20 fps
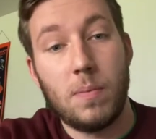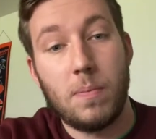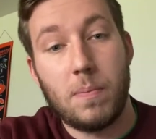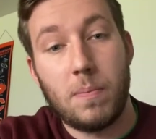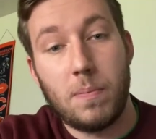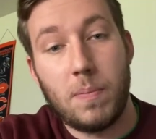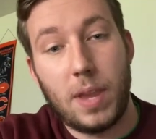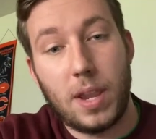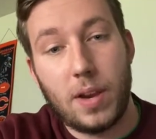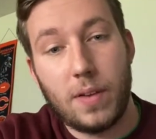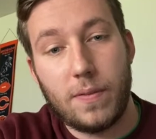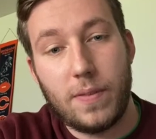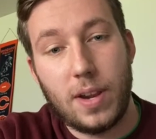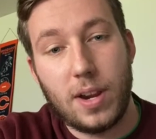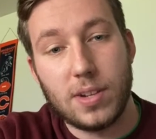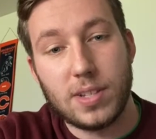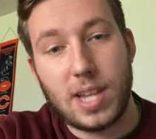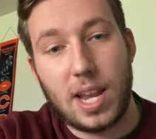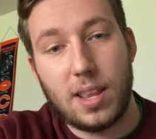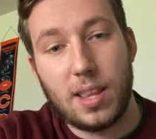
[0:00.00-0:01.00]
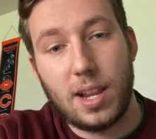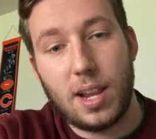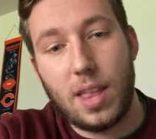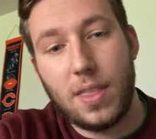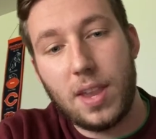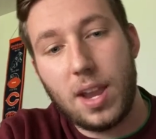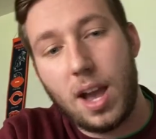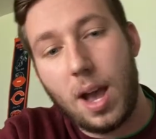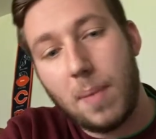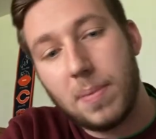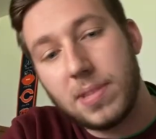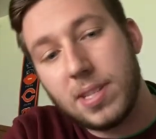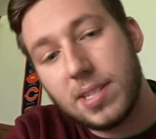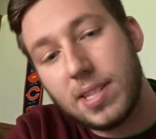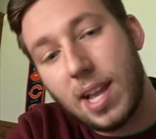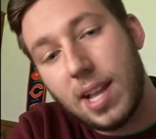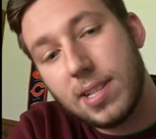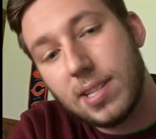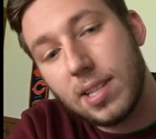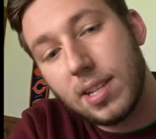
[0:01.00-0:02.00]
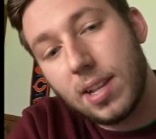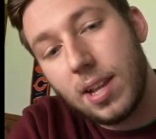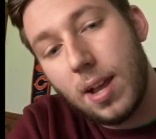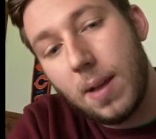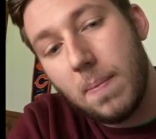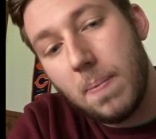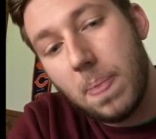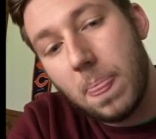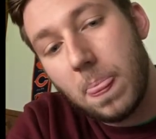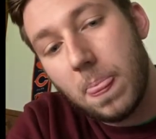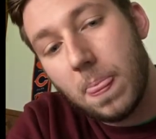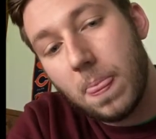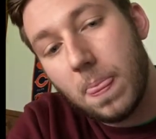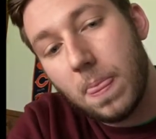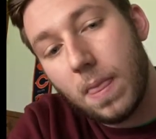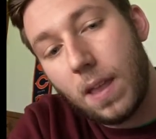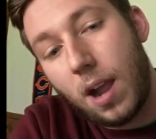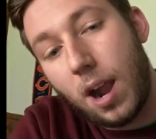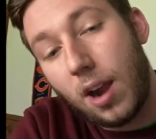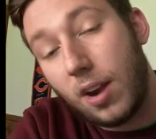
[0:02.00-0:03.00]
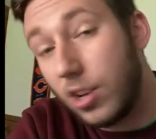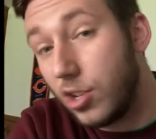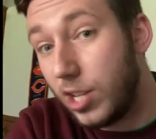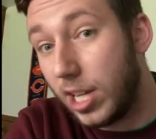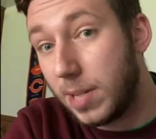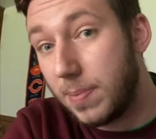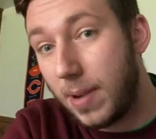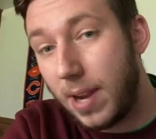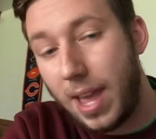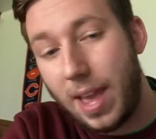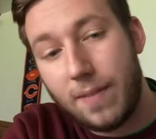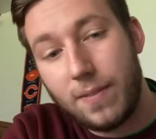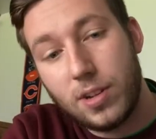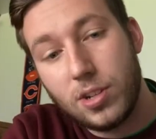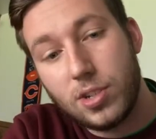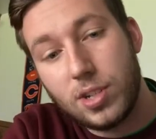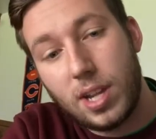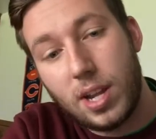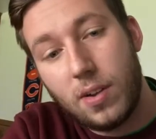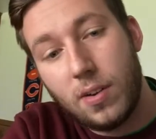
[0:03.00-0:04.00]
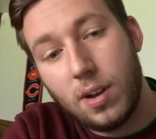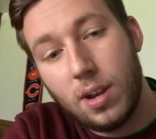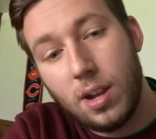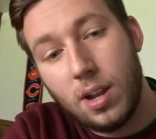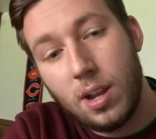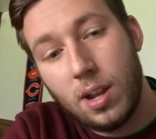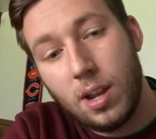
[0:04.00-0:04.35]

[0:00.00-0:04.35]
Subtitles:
make your fingers kind of like on the opposite sides of the cup, already checked about a 1/2 inch down,